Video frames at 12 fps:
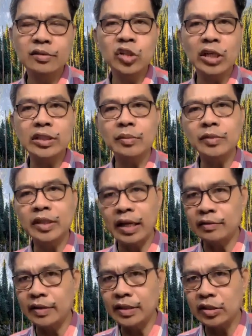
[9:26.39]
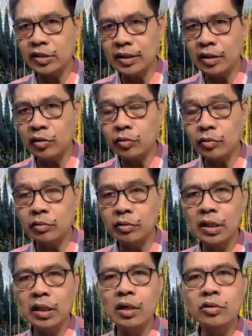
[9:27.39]
John chapter 8, verse 32.
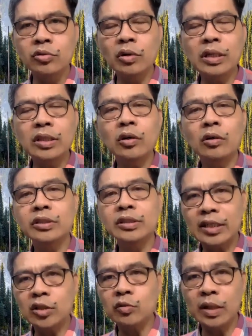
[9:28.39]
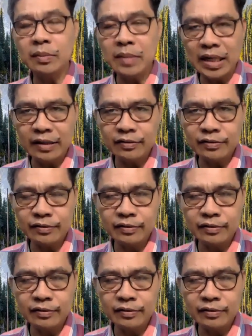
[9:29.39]
So it all starts with belief.